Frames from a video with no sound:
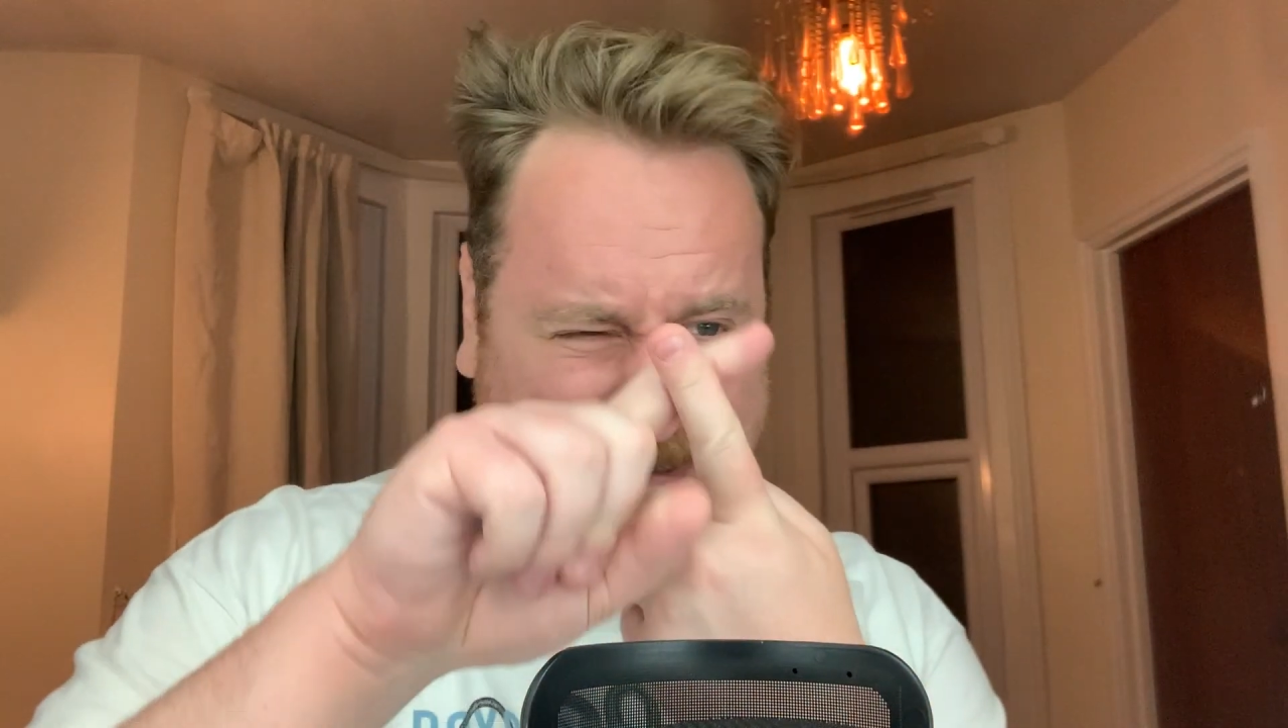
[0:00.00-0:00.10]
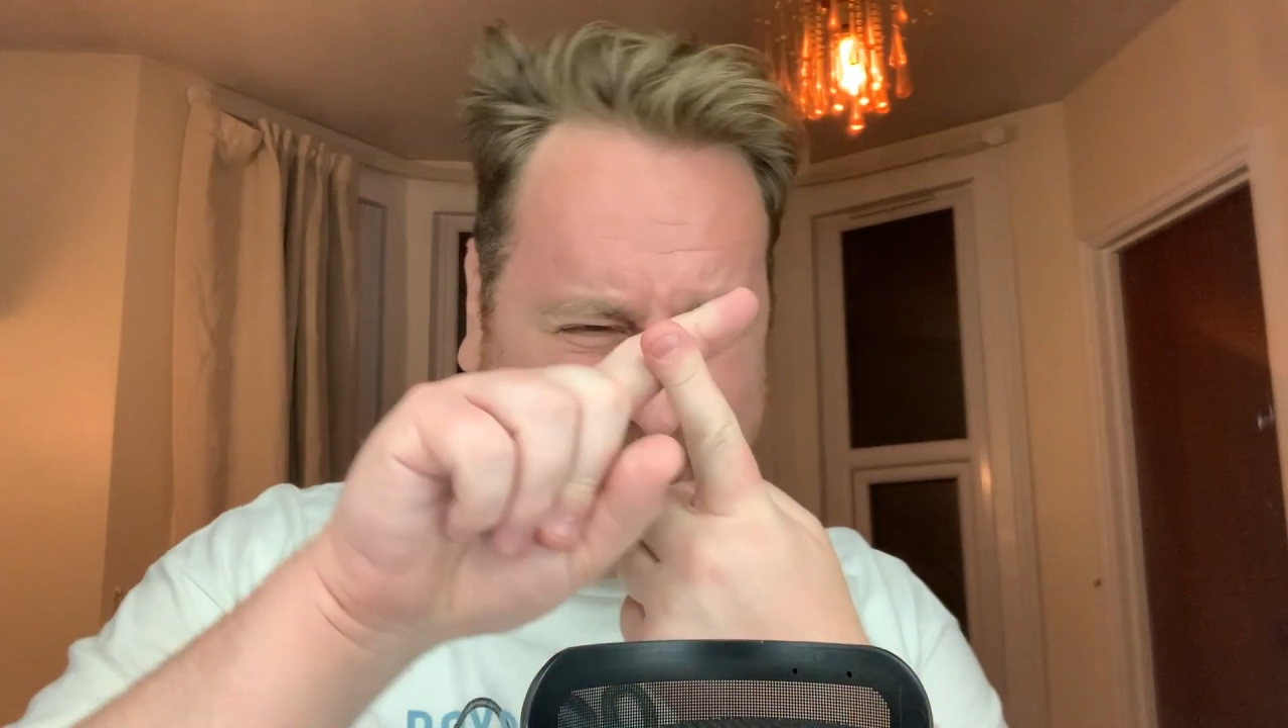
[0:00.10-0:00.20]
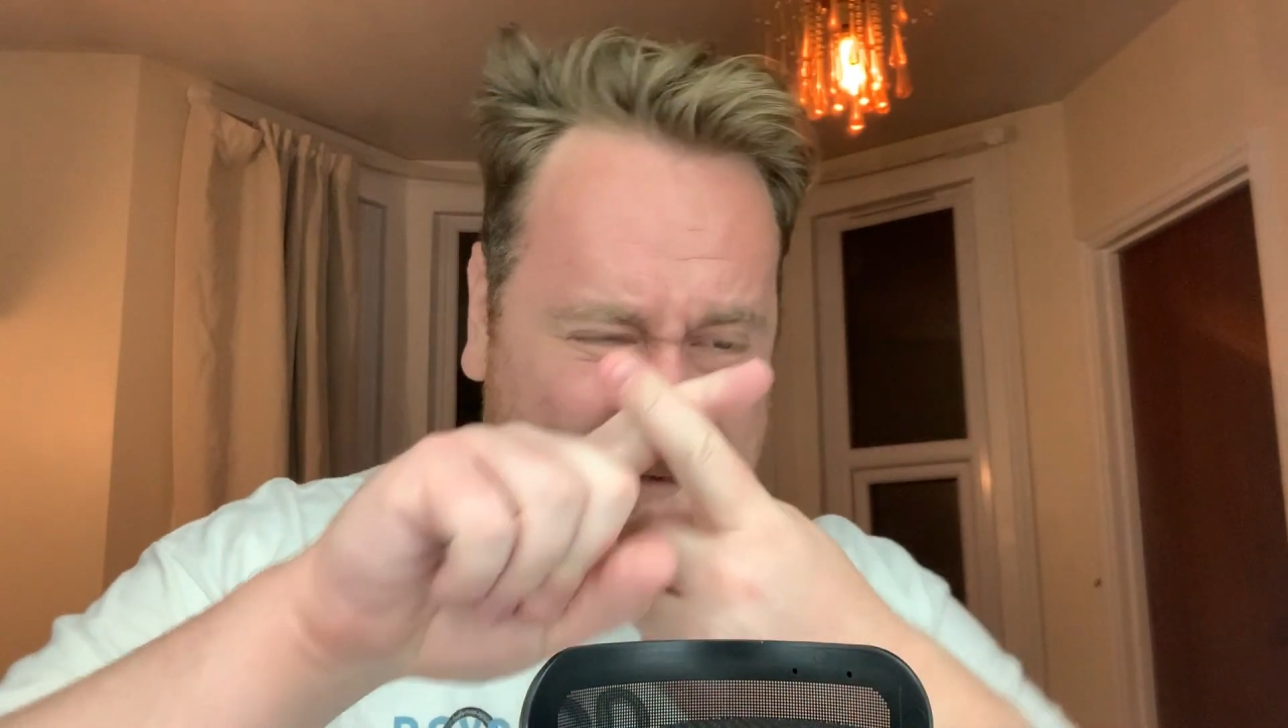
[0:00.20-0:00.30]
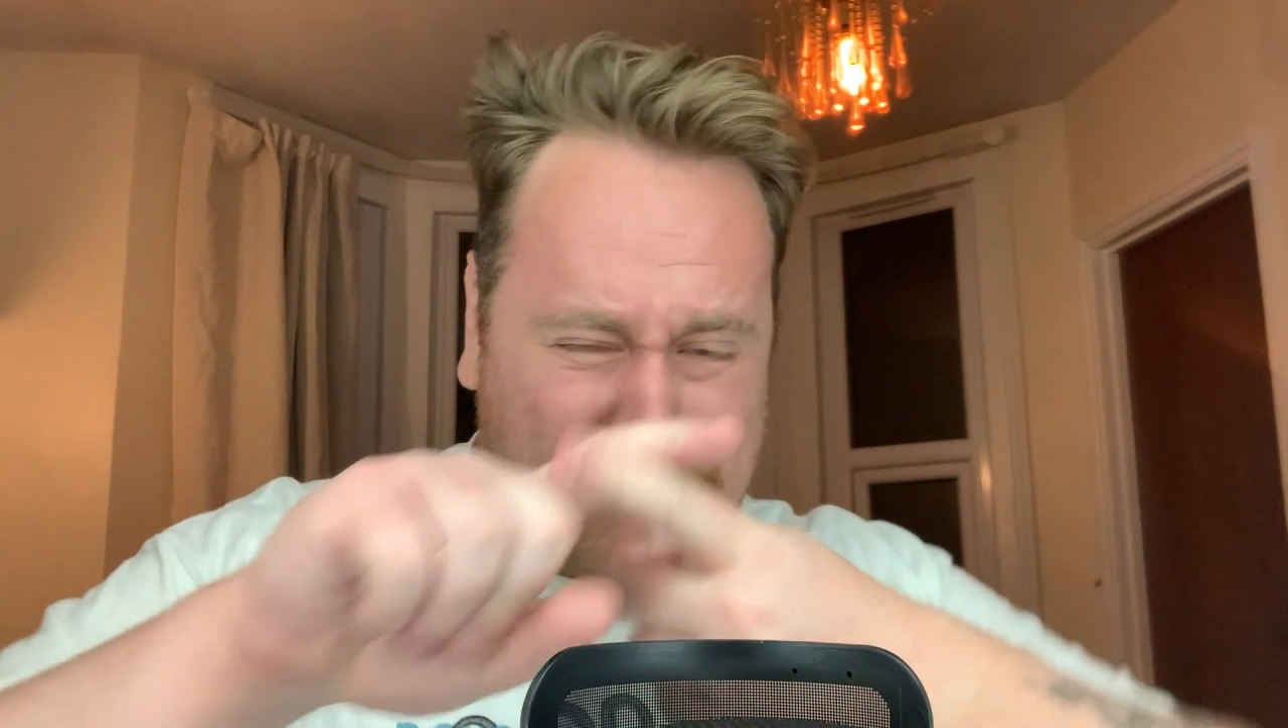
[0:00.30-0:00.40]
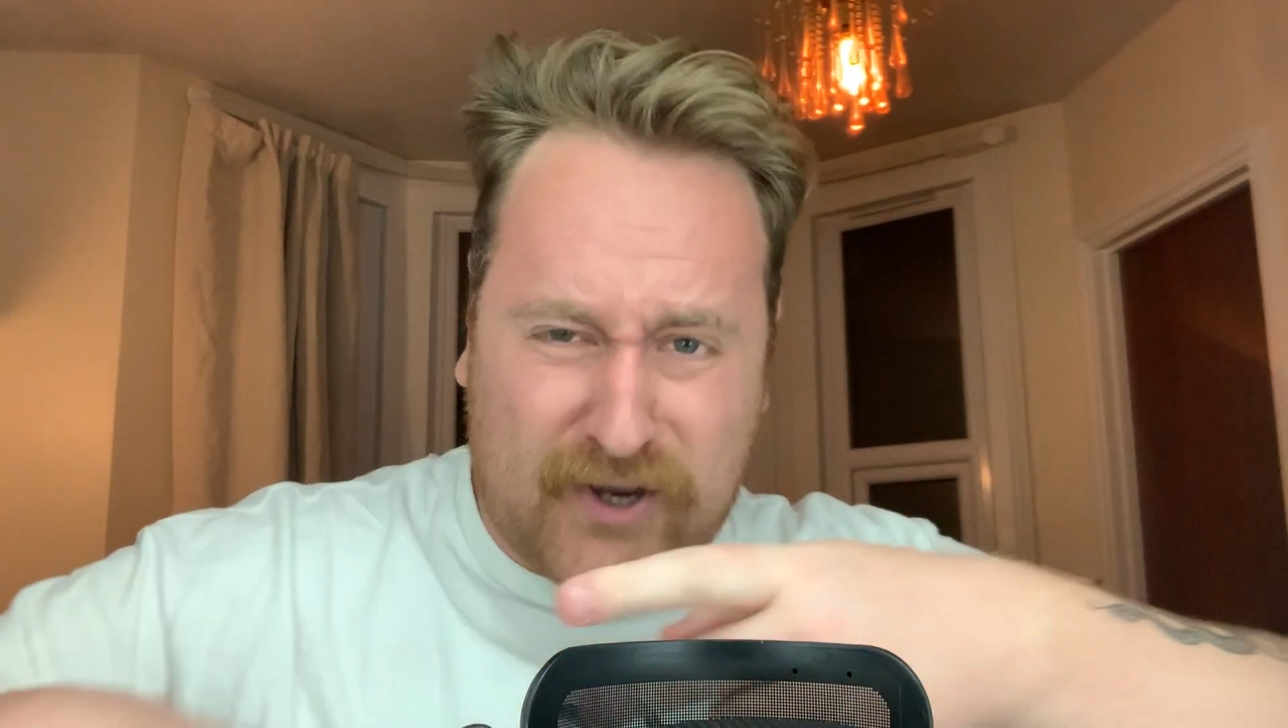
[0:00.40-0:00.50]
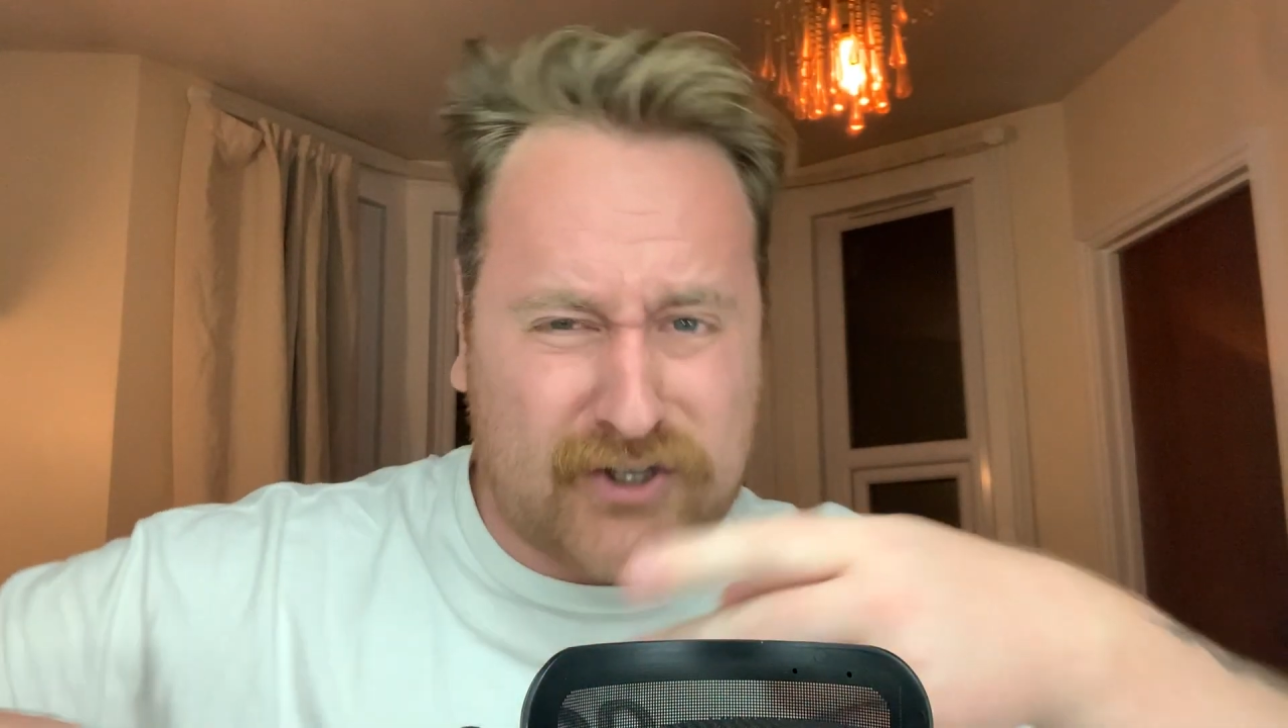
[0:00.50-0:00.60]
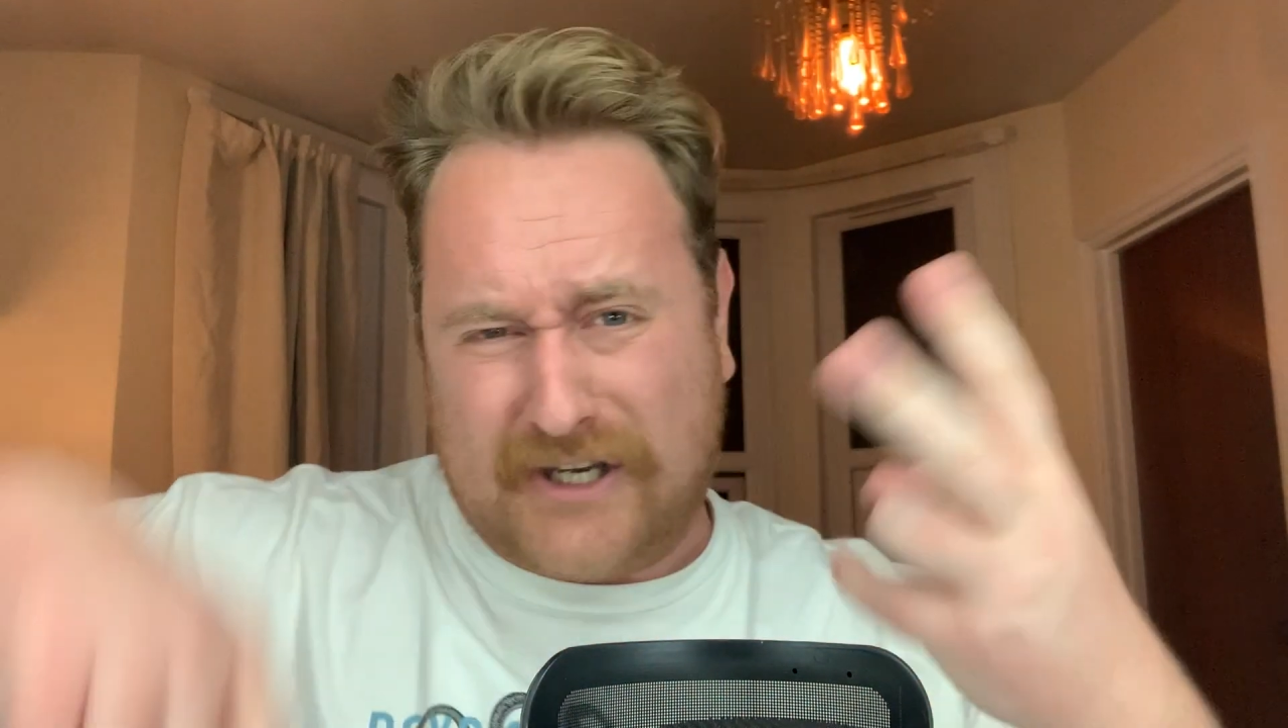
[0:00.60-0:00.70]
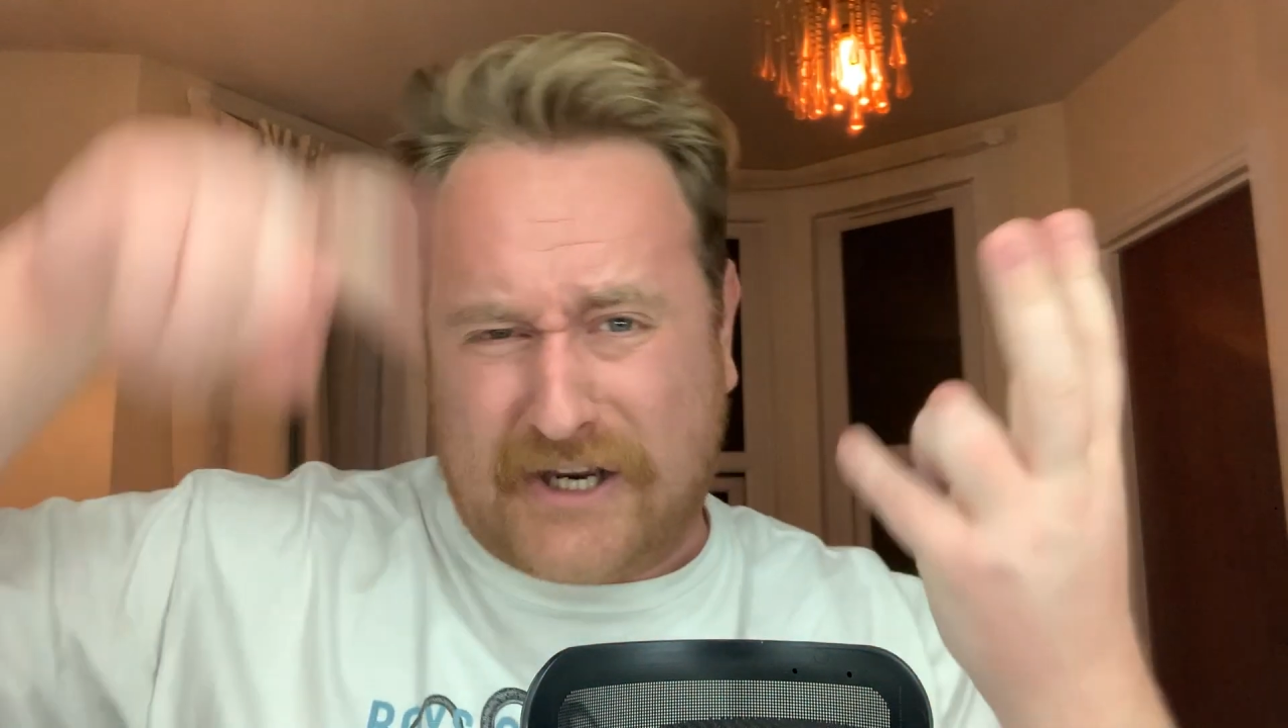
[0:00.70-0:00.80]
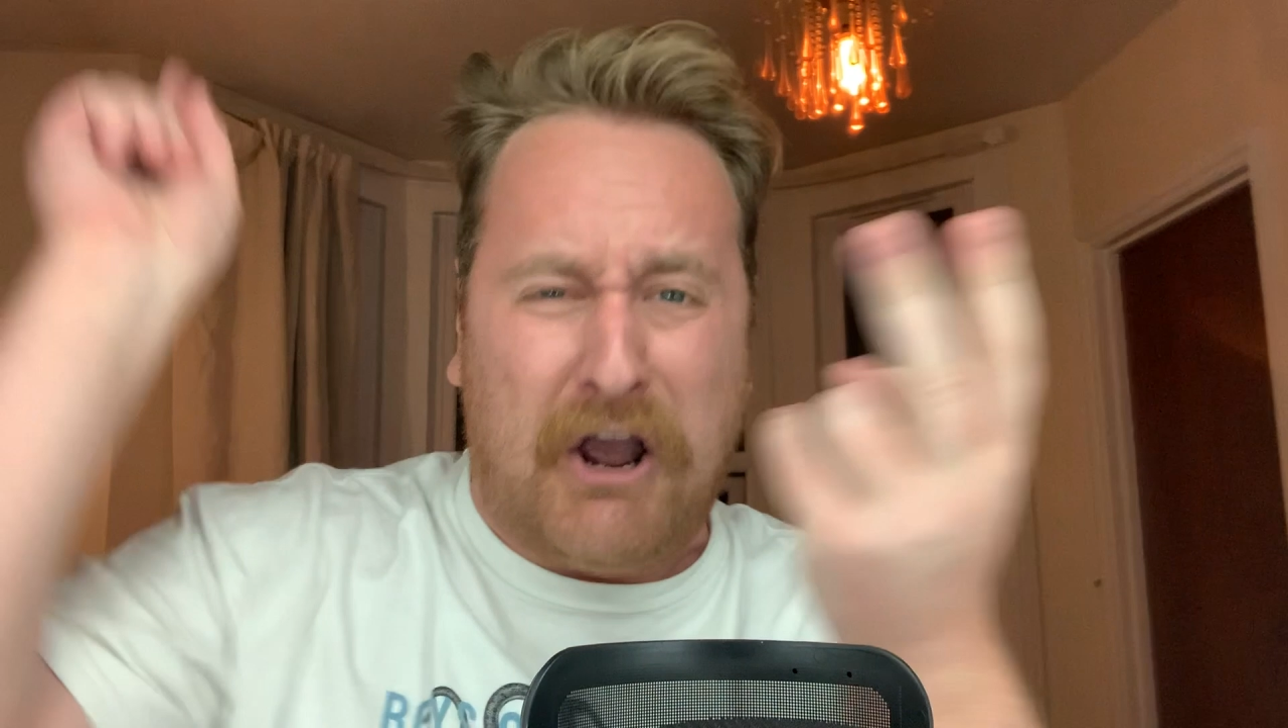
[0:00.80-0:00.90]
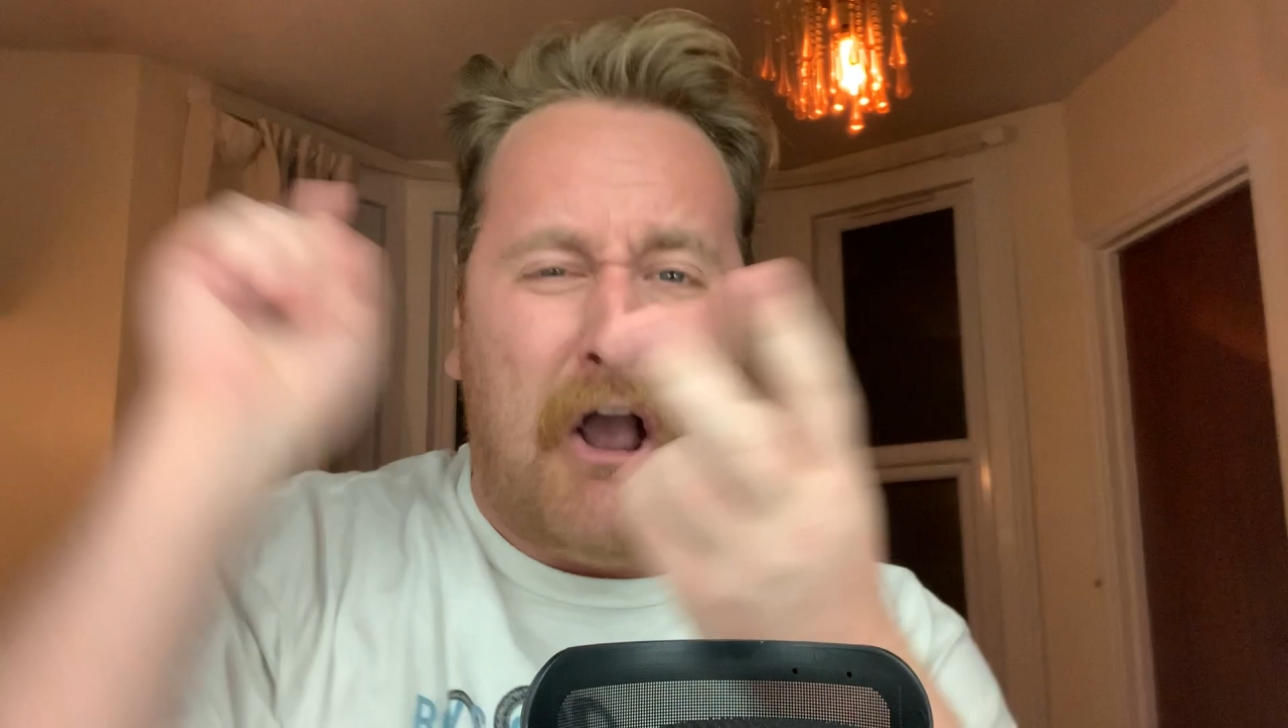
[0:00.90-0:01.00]
Champions
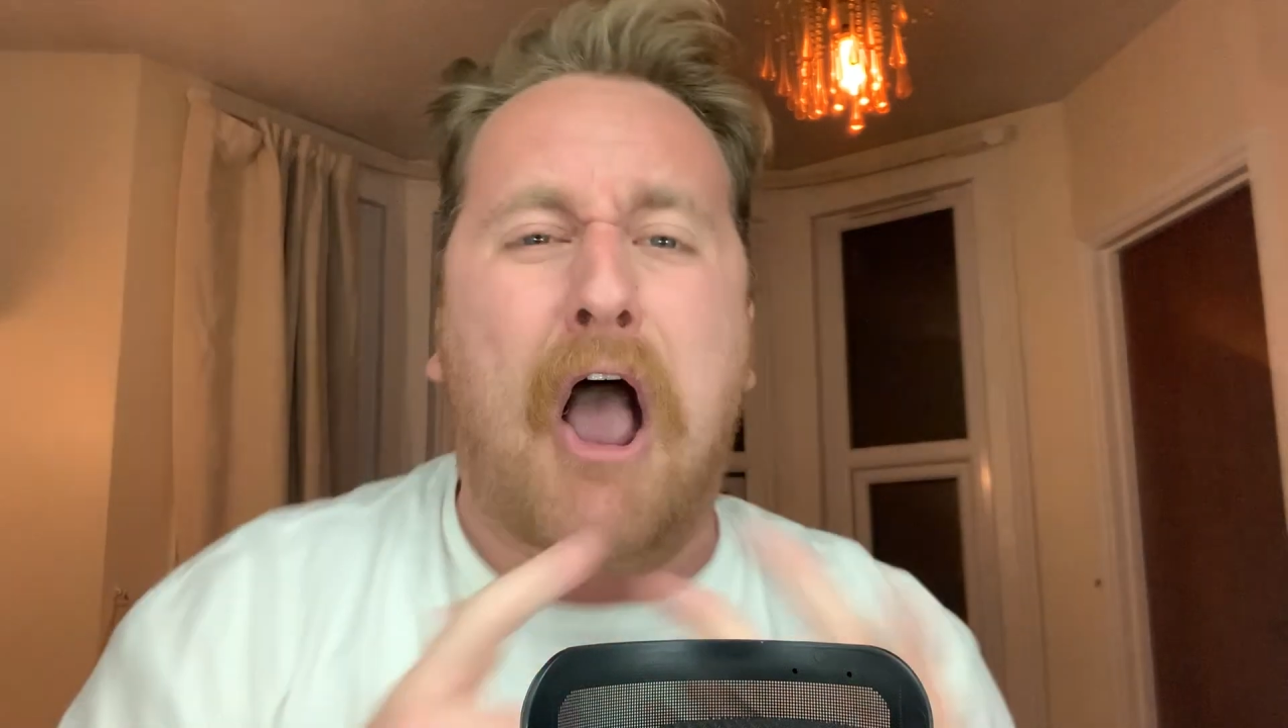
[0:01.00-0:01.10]
League